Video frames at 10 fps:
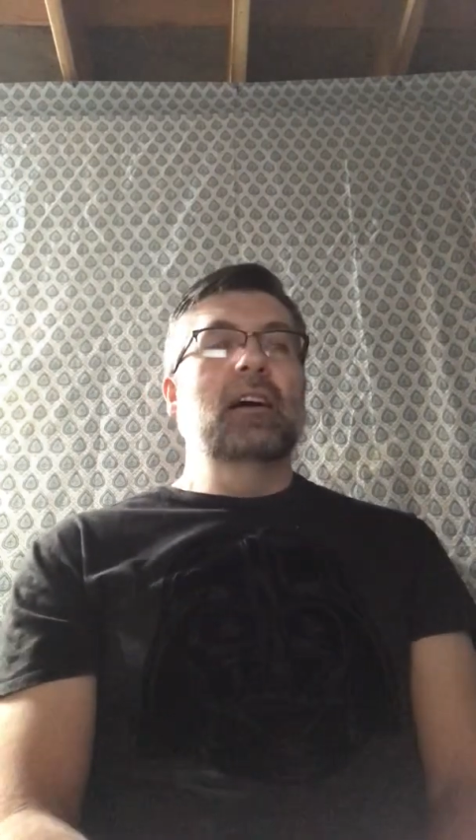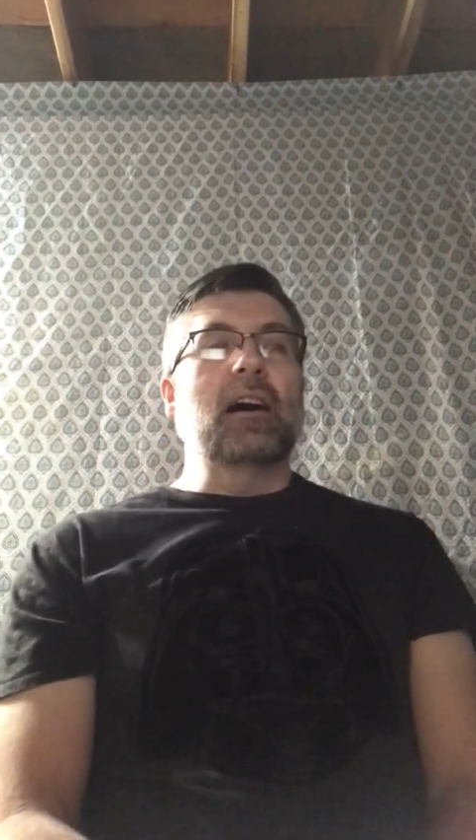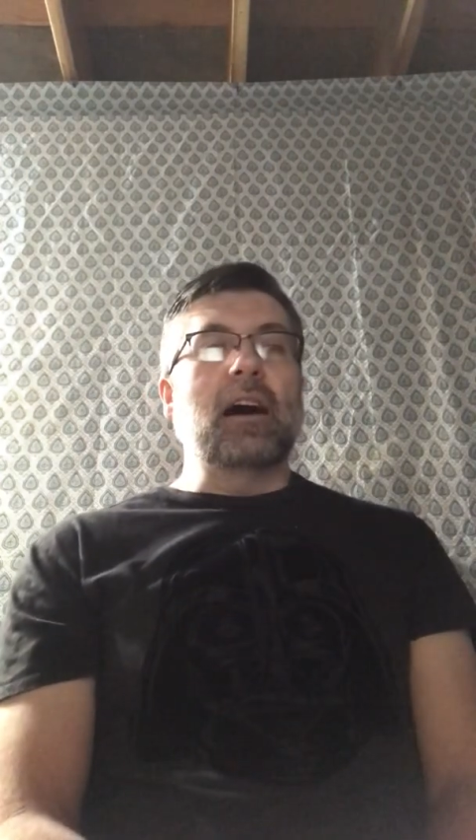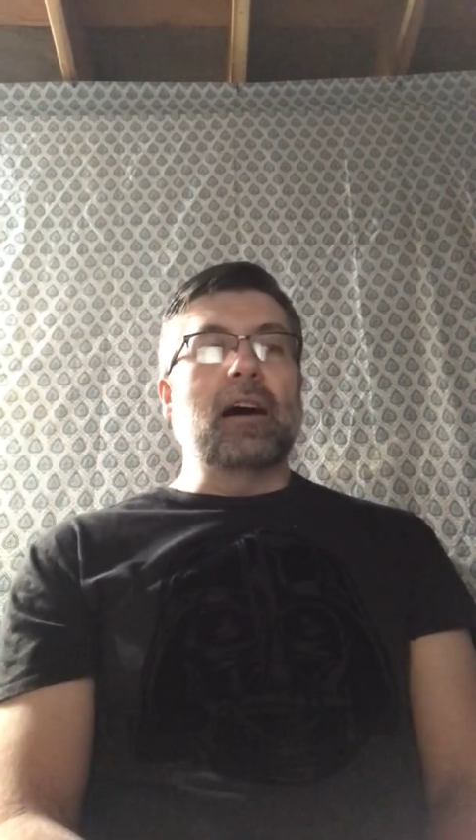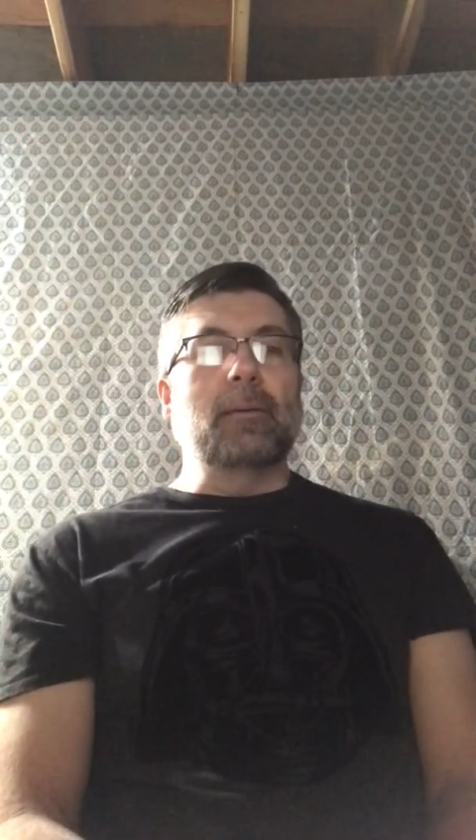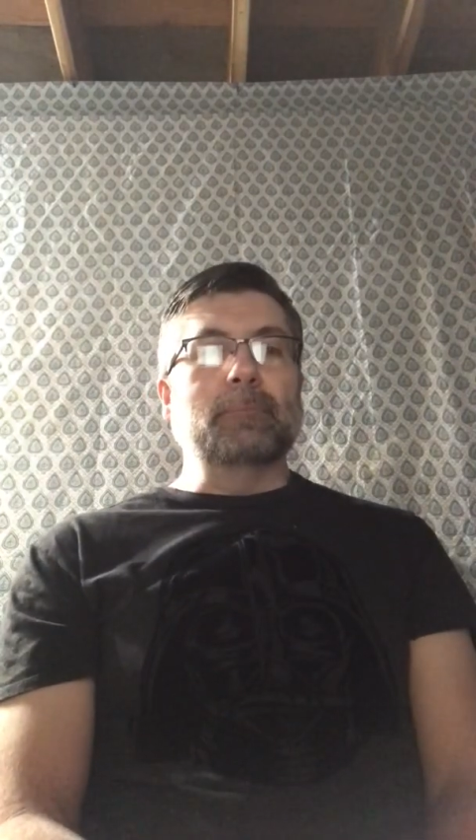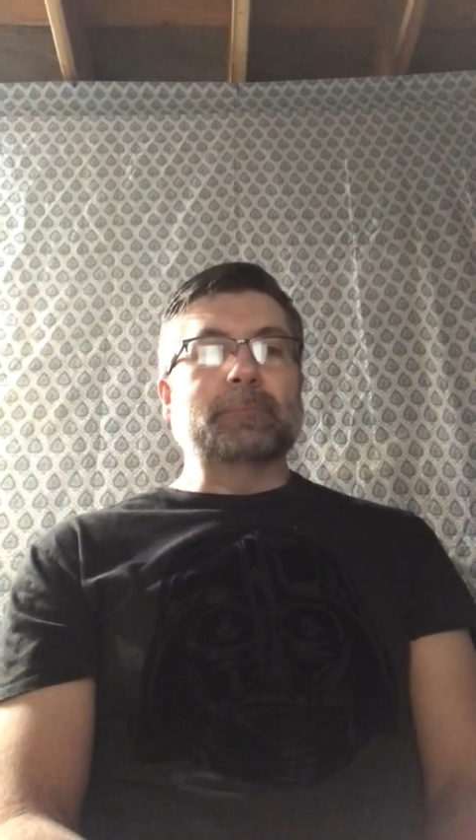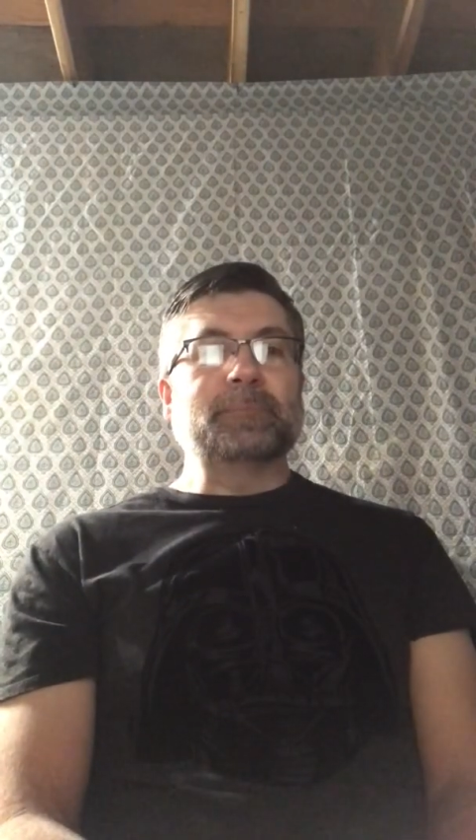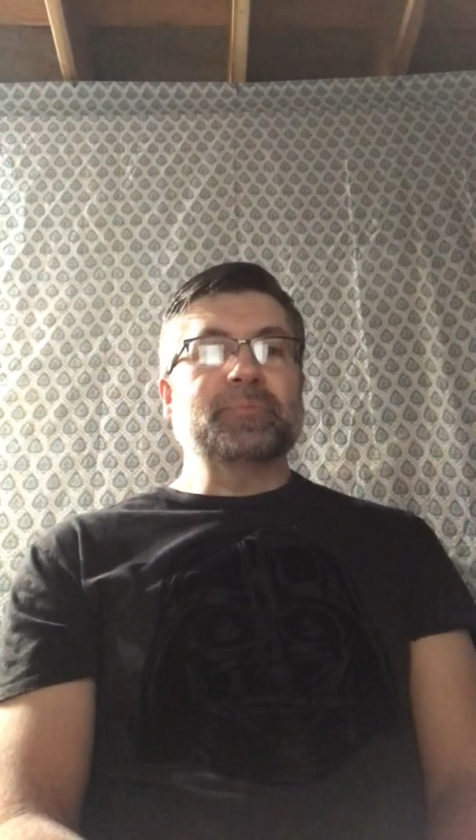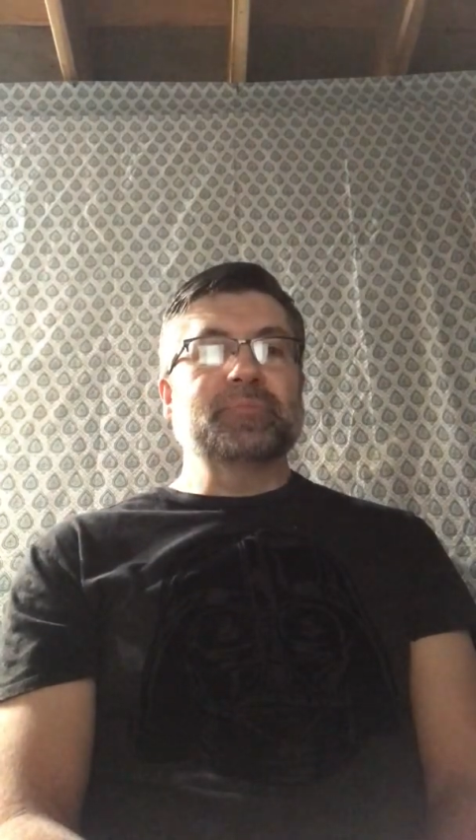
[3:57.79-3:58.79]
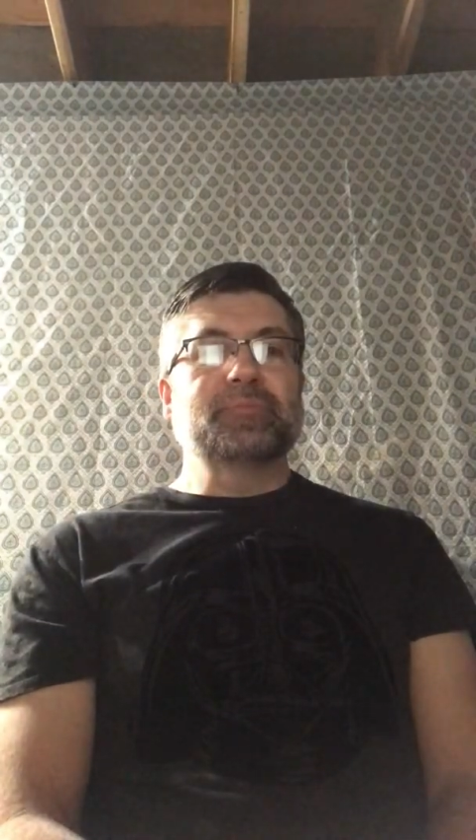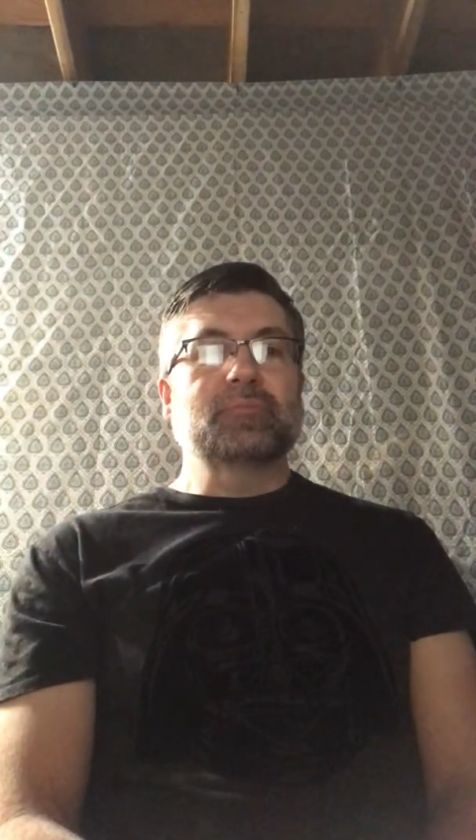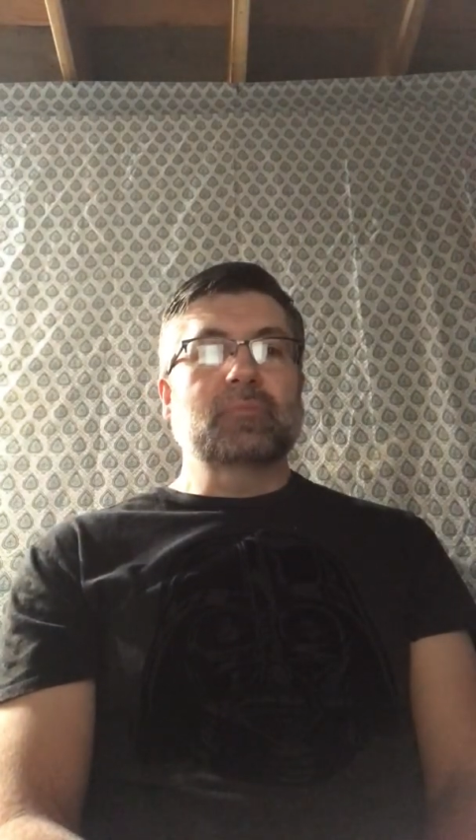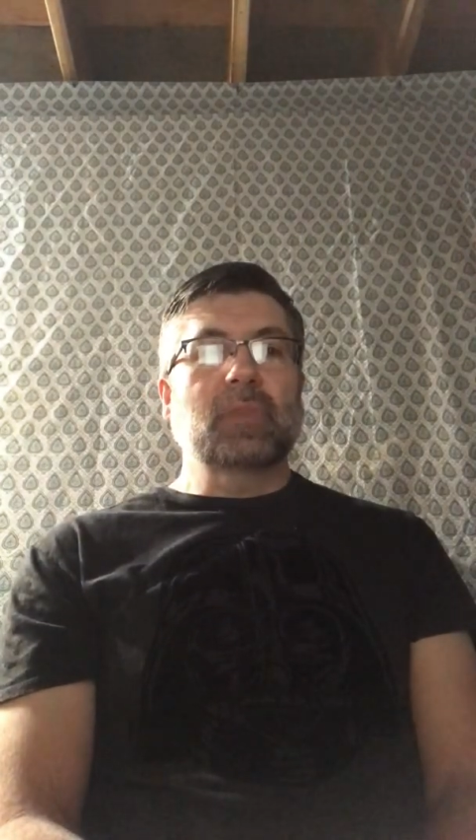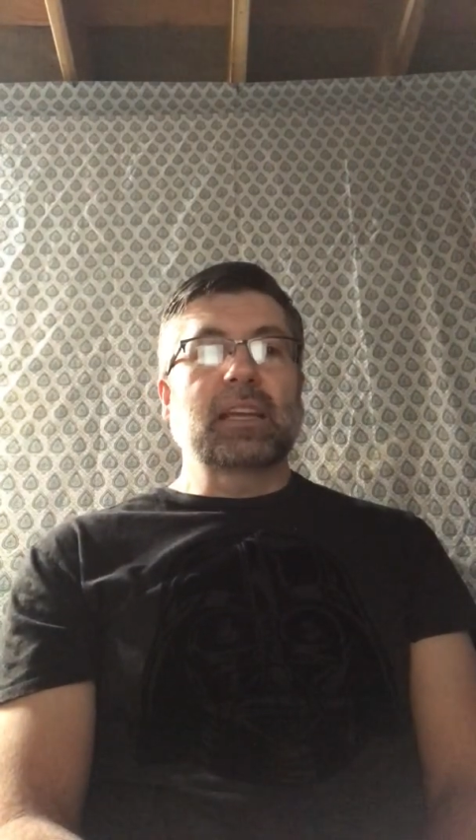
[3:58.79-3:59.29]
Um,
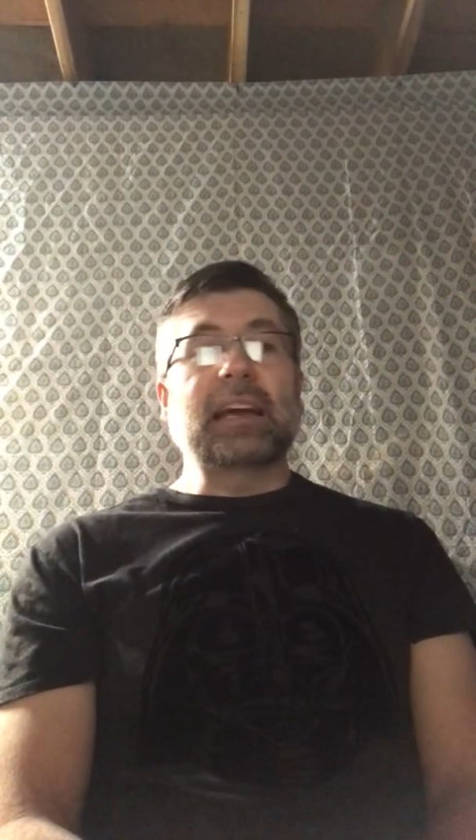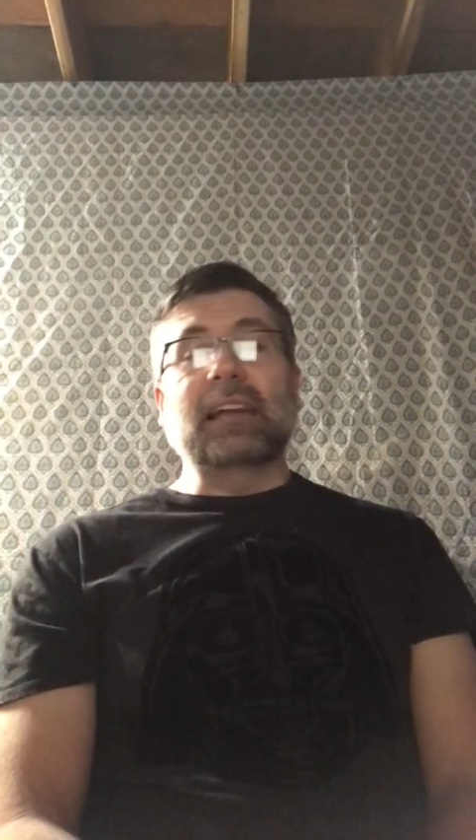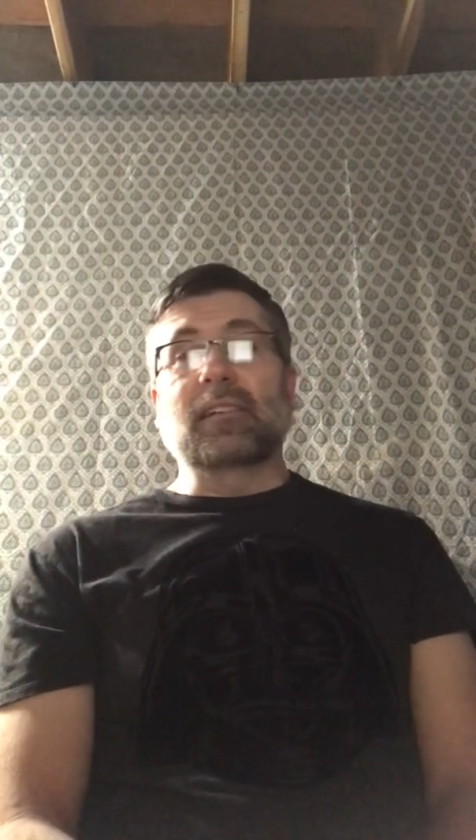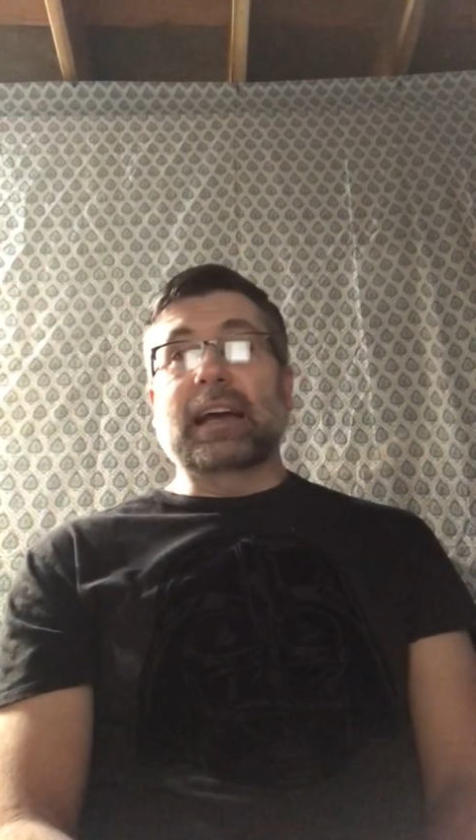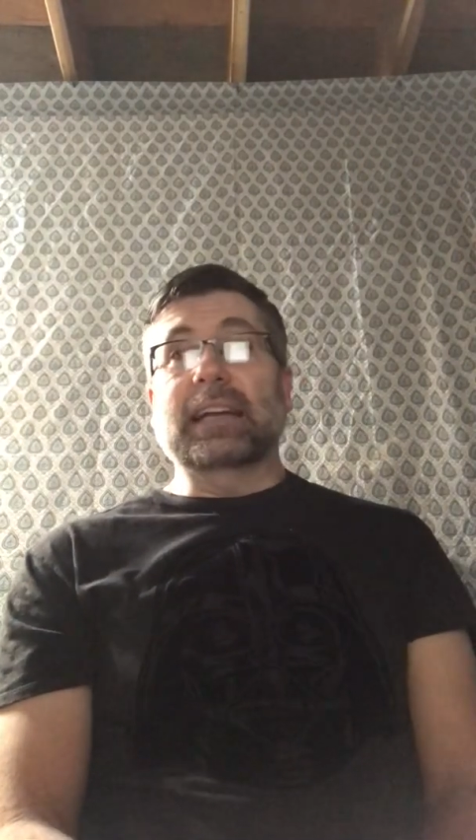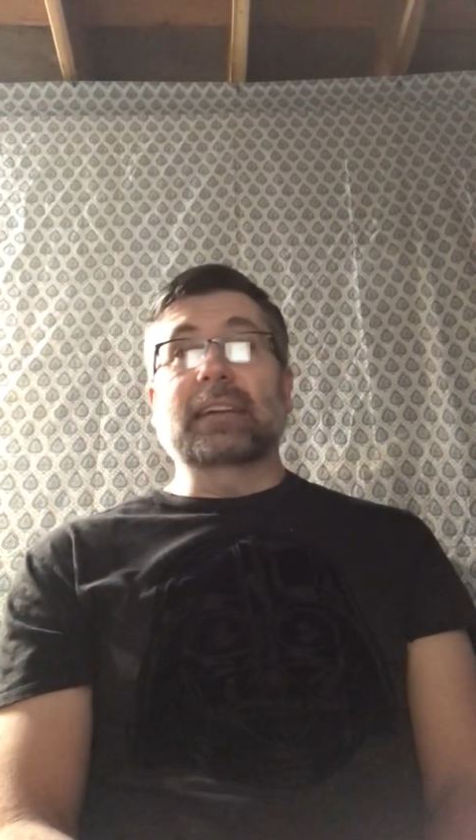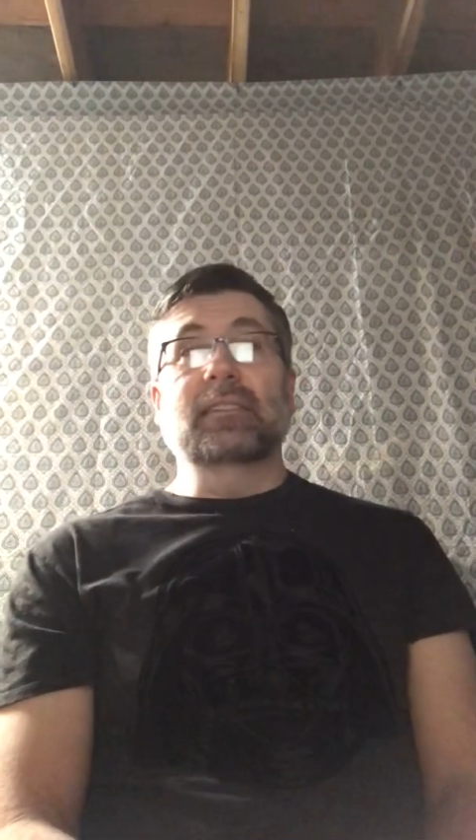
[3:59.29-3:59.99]
kind of like